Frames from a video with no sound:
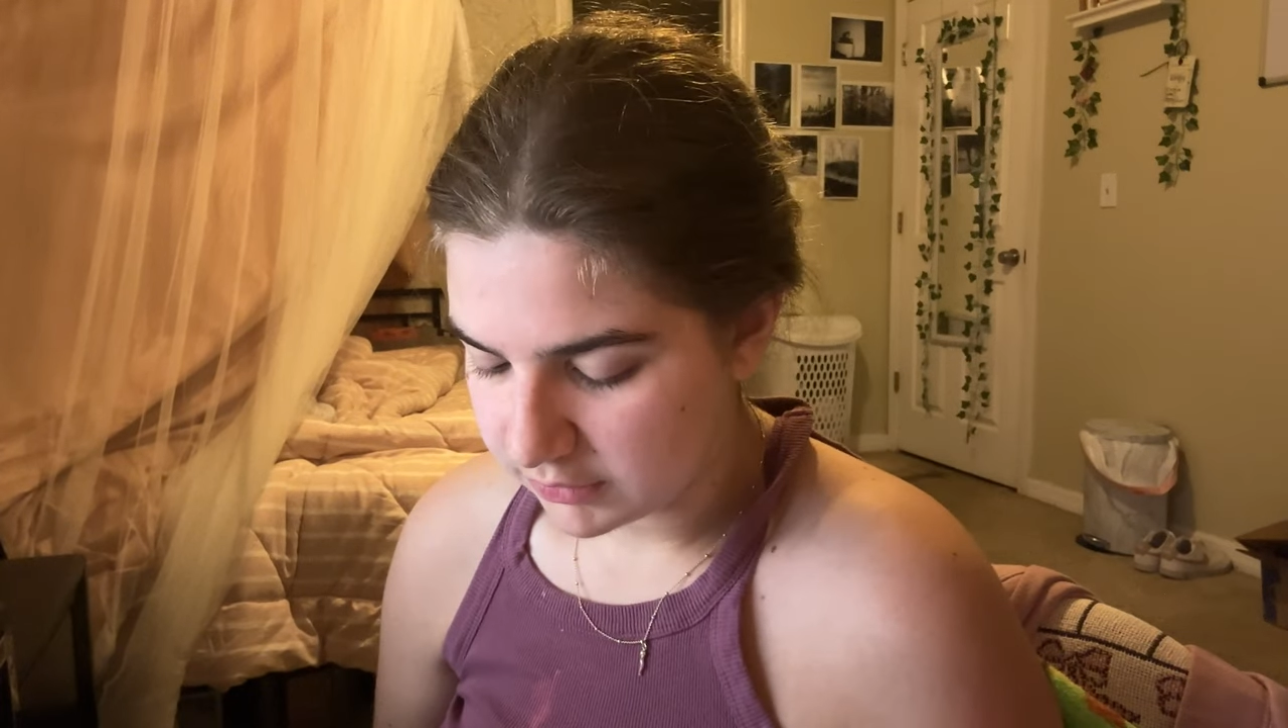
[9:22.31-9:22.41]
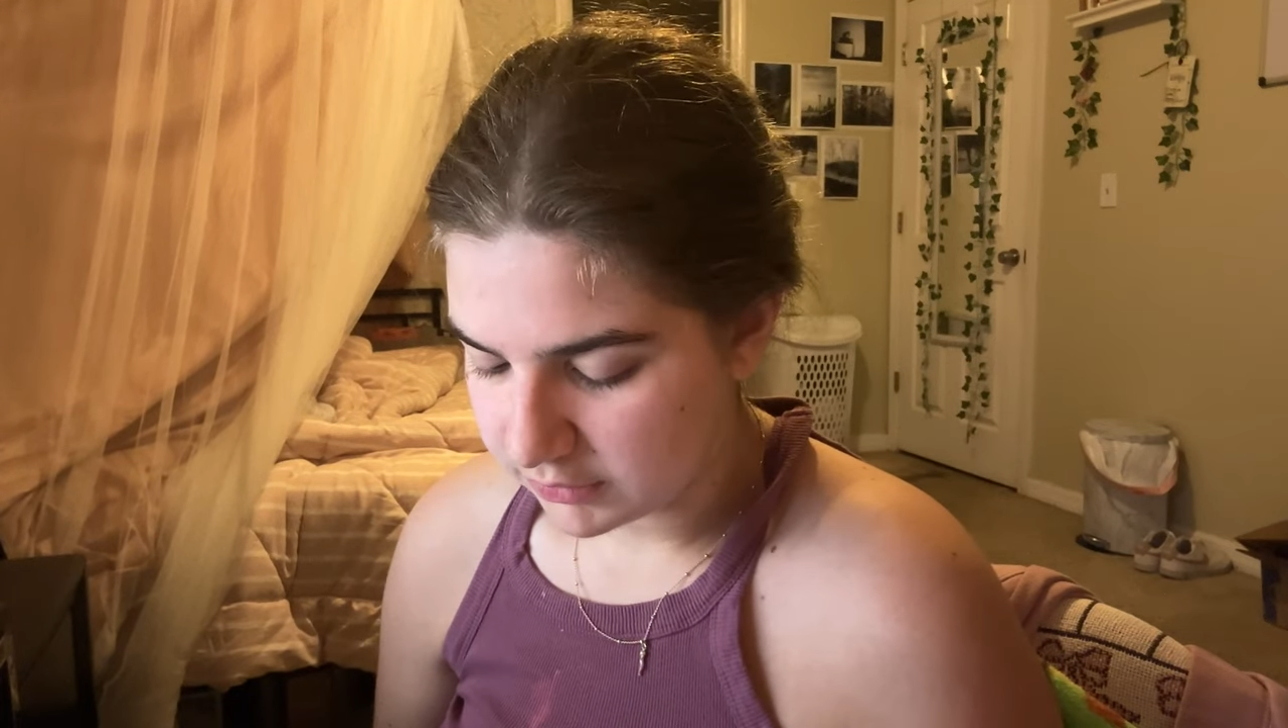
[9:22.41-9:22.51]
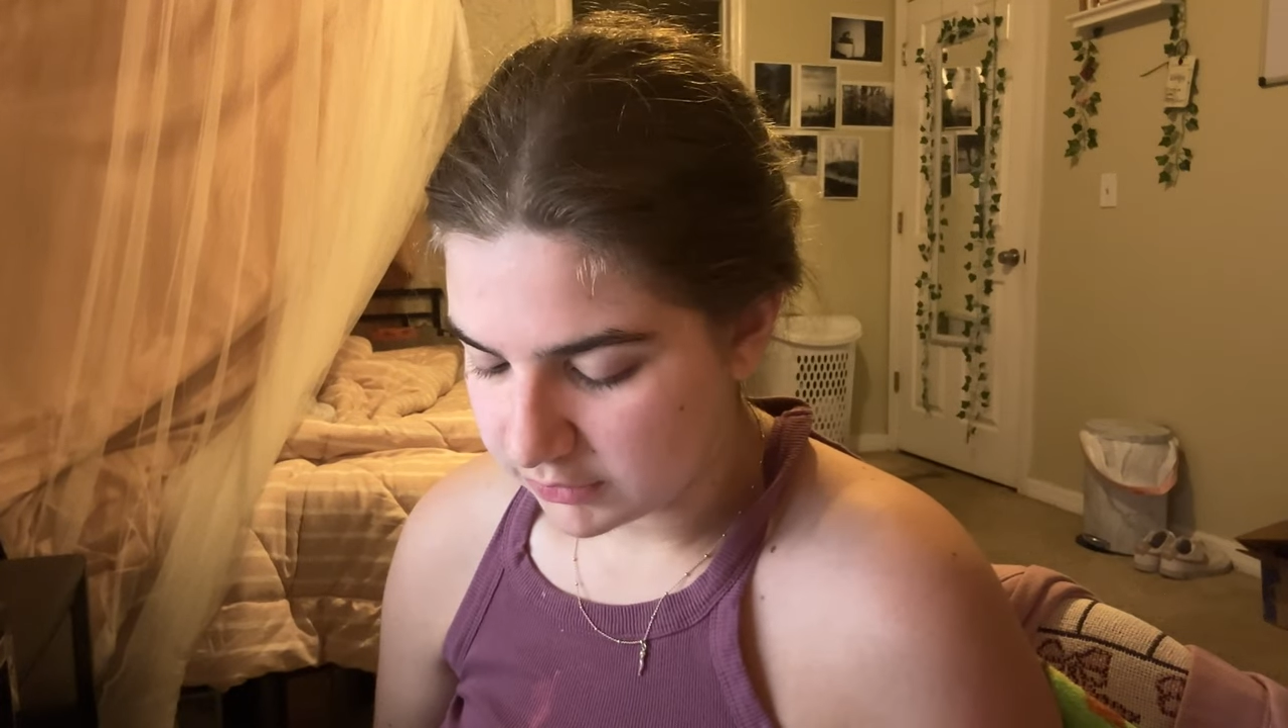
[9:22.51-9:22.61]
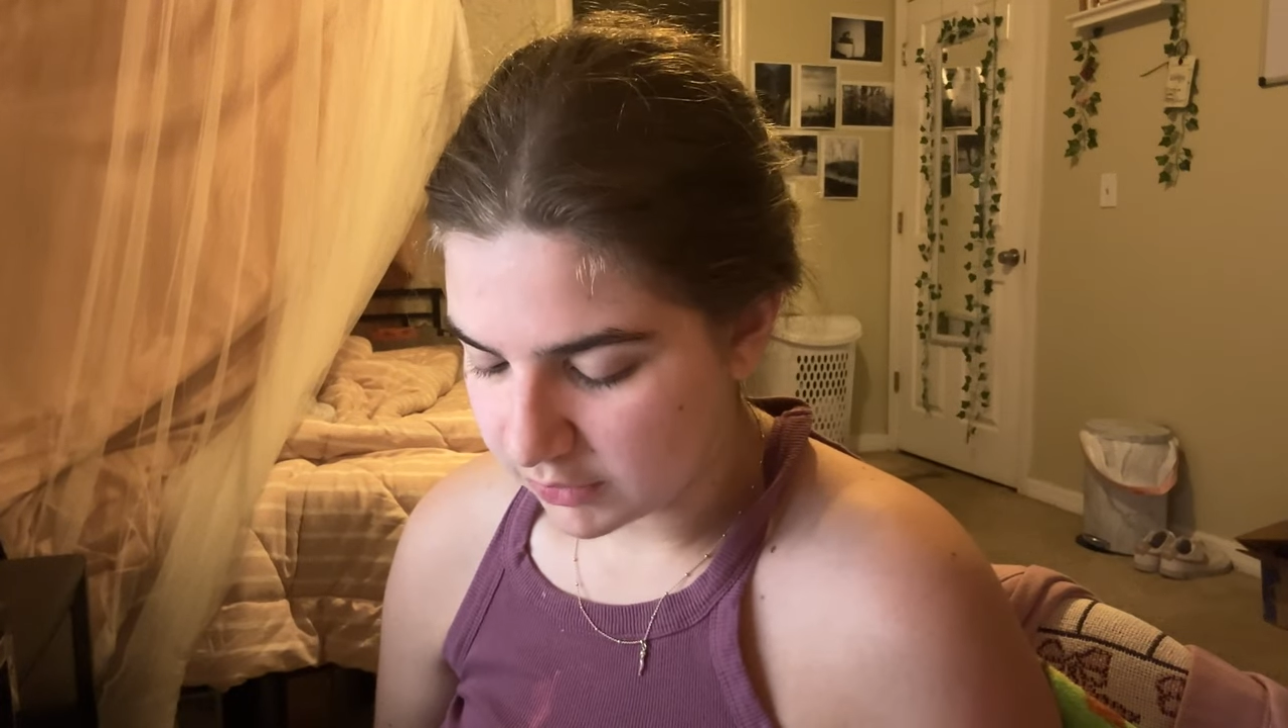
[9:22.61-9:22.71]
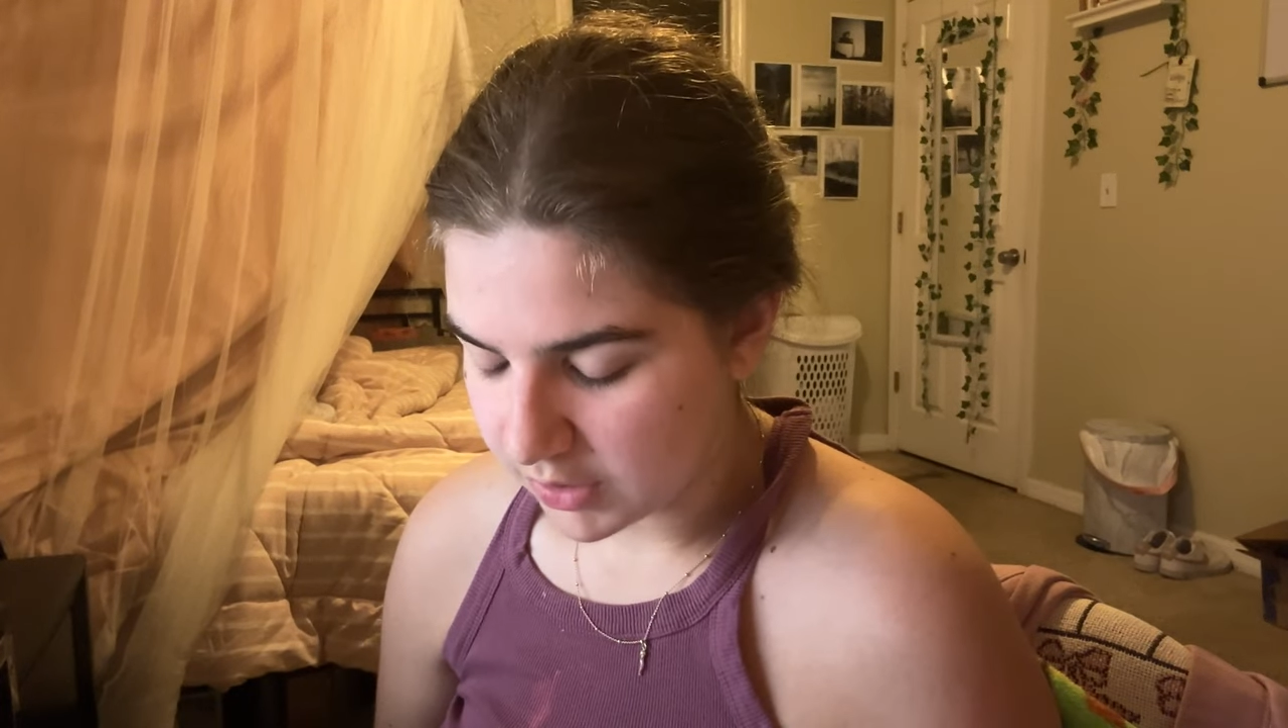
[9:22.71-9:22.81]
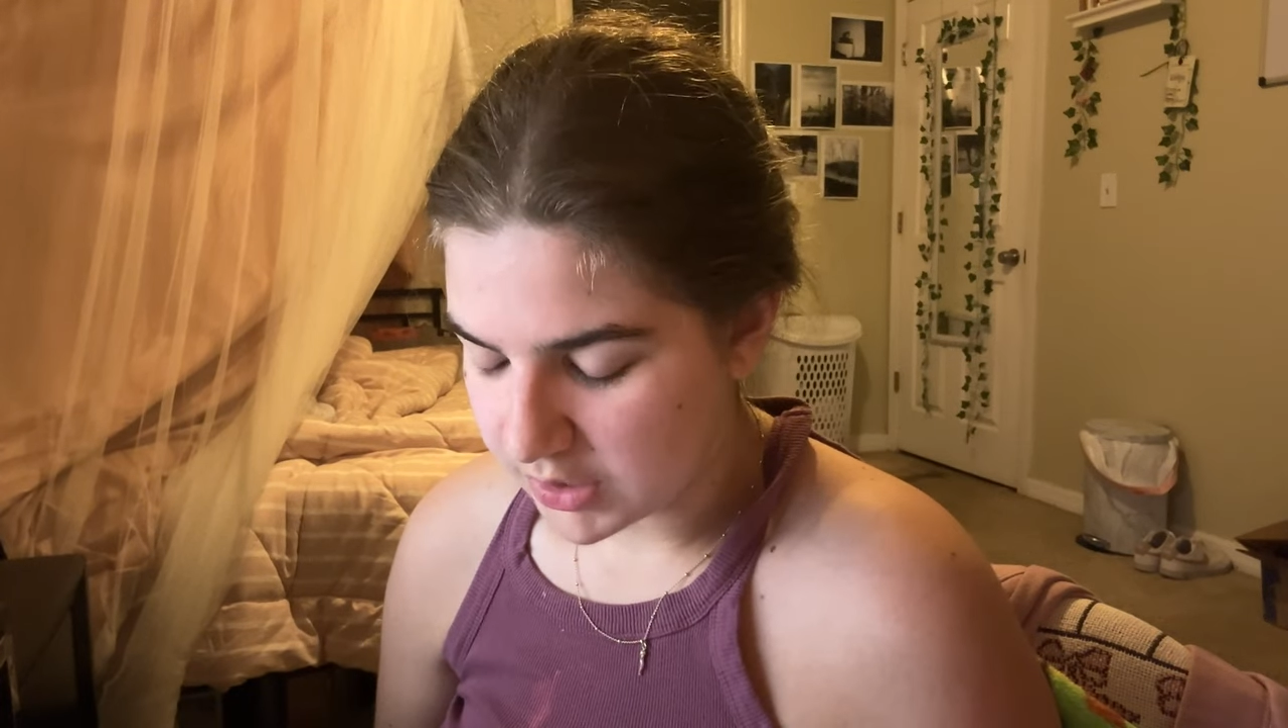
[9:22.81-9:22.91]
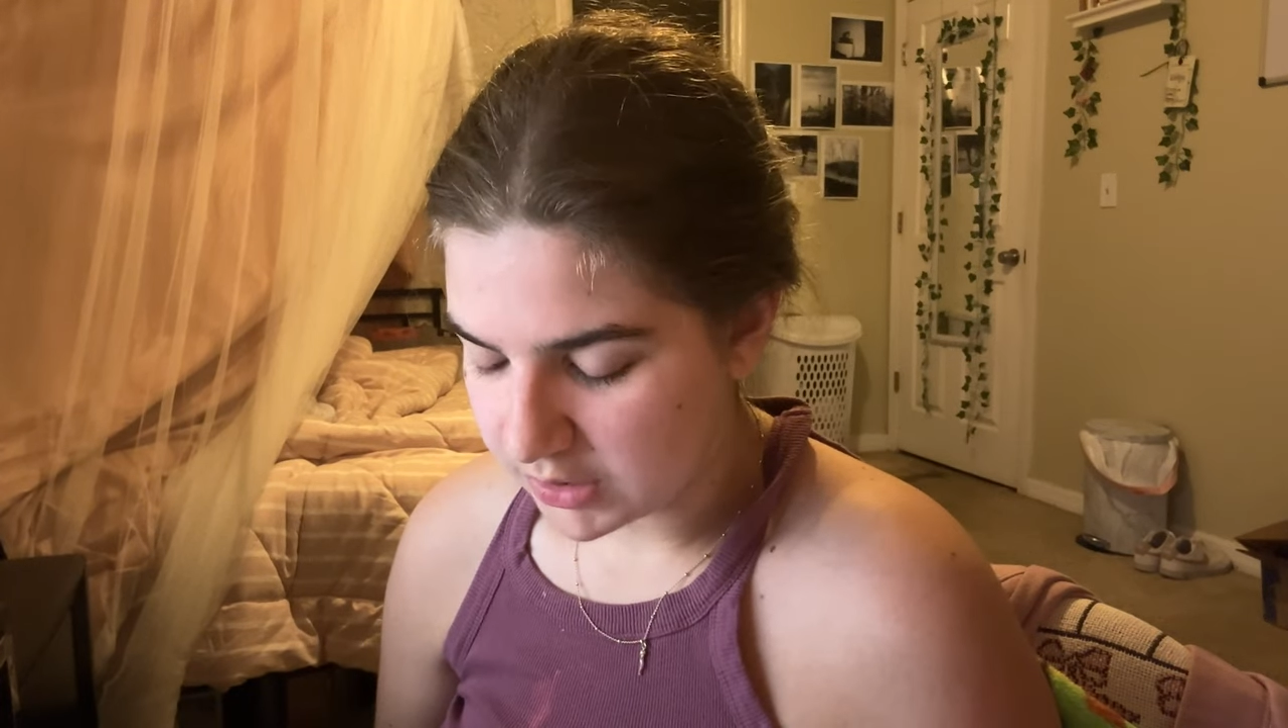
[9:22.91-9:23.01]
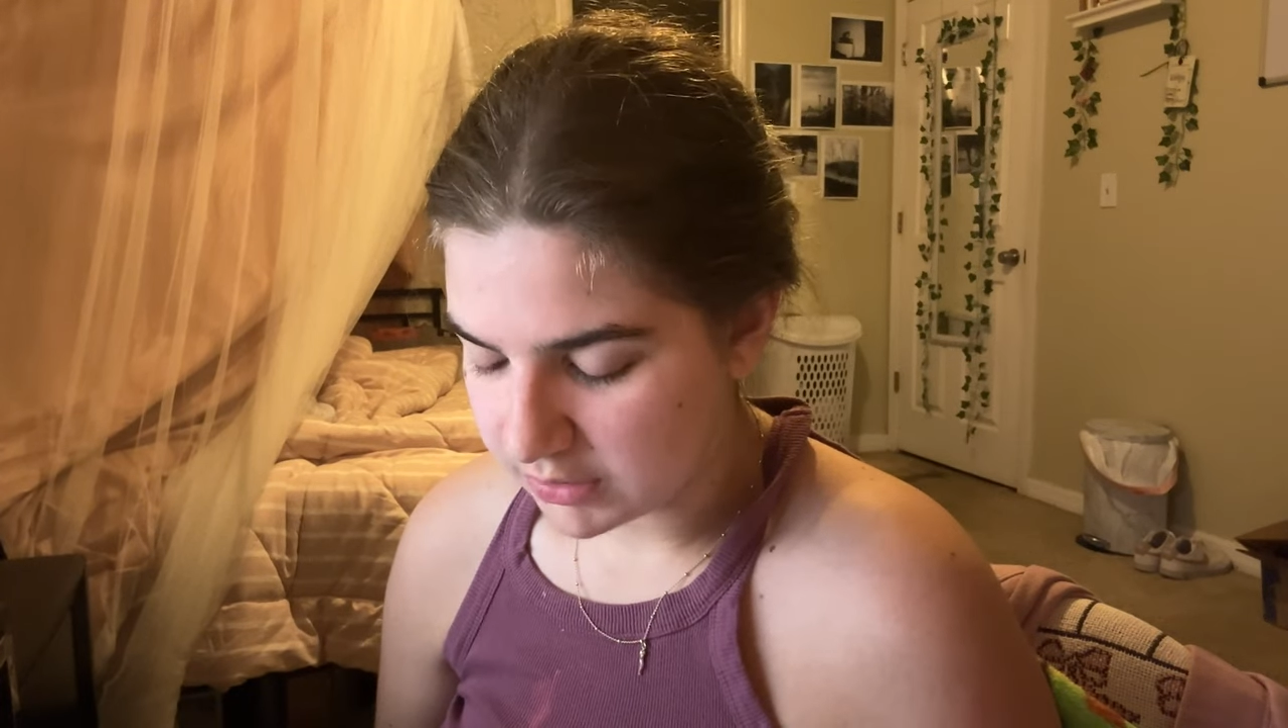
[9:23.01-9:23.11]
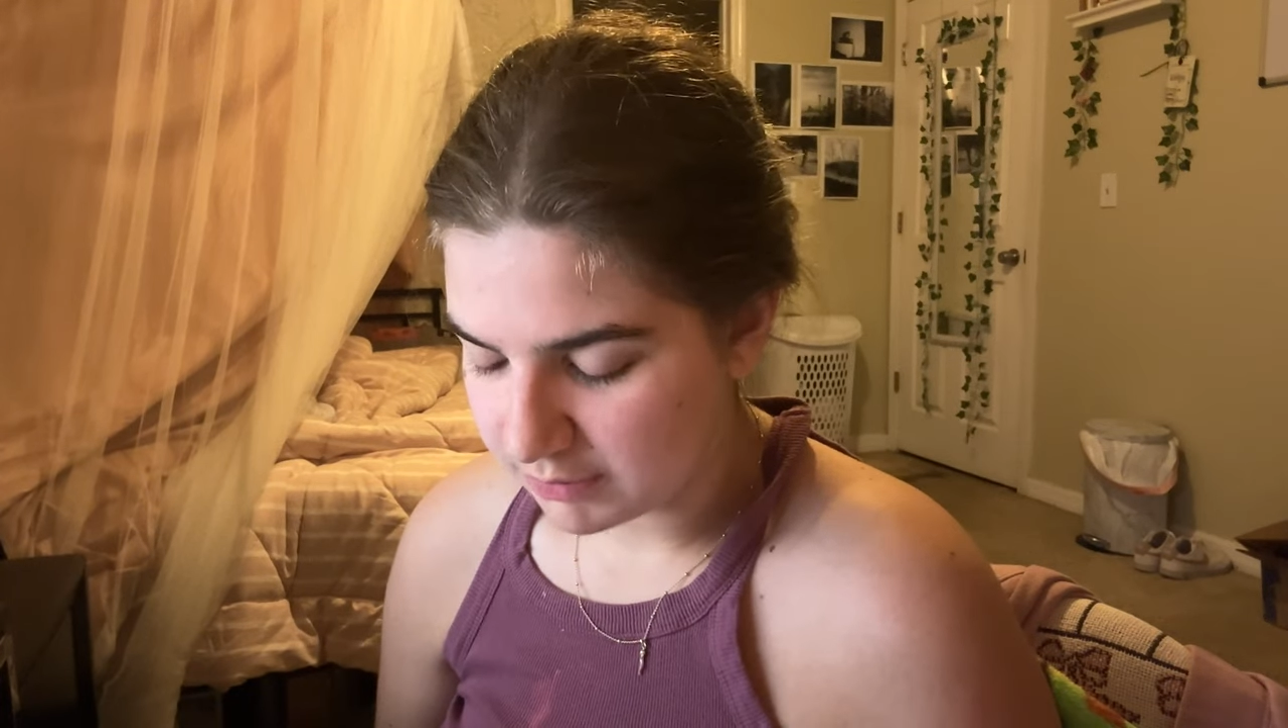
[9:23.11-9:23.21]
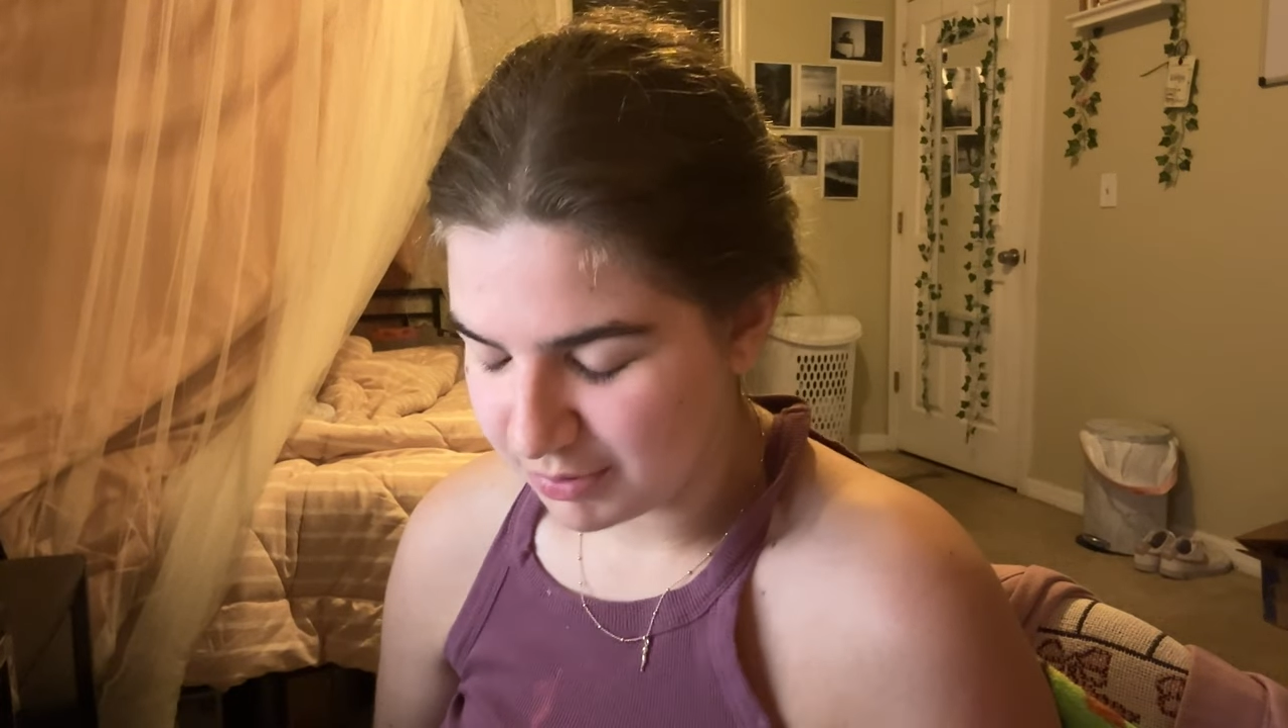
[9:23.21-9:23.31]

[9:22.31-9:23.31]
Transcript: so I need to,